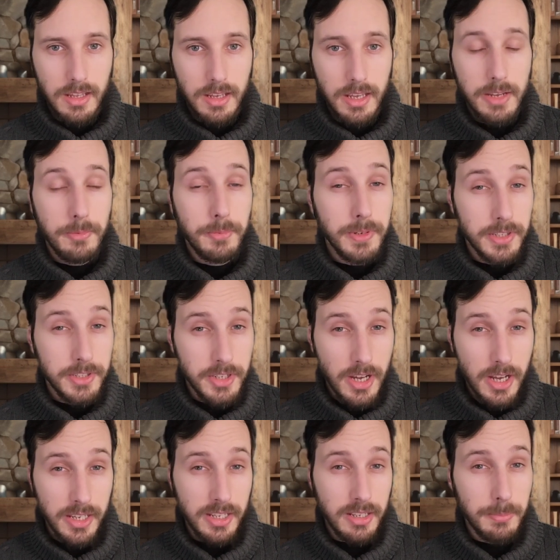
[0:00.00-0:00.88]
And if we are
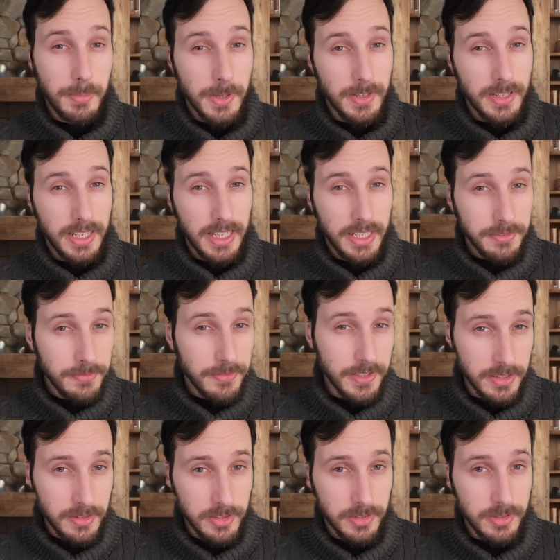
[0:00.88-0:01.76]
talking about
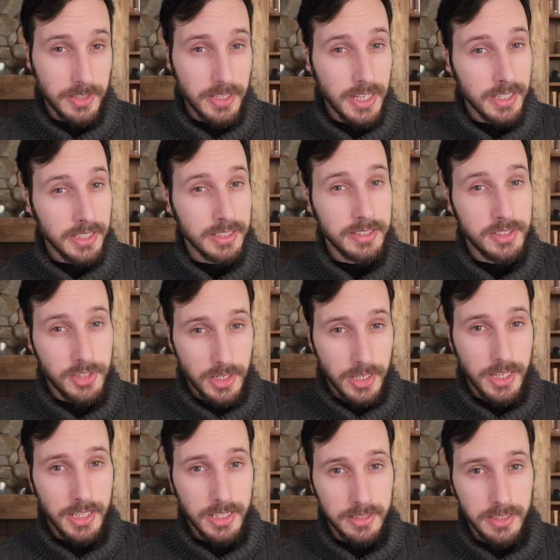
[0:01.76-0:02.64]
infants or a young
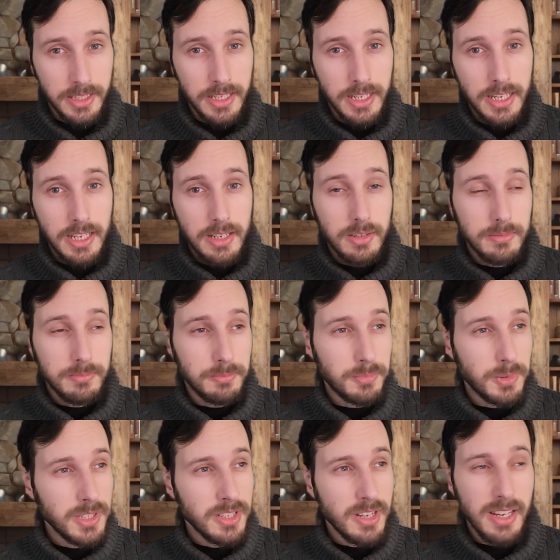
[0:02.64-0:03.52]
child,
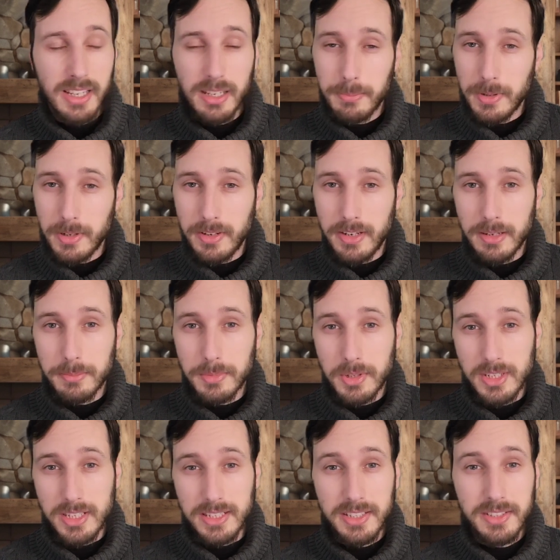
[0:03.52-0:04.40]
we're talking about
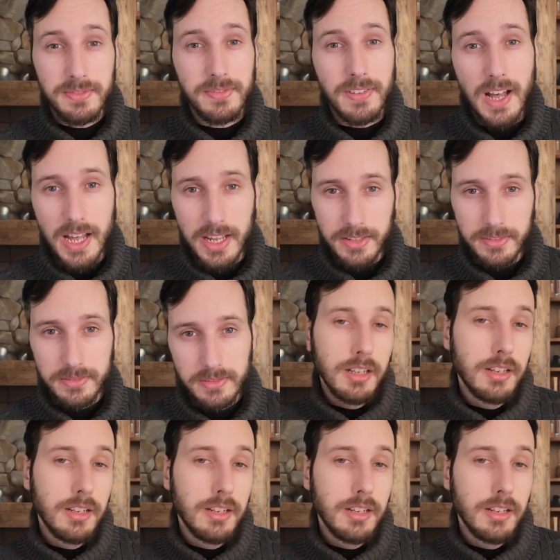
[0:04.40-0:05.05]
numbers as 5.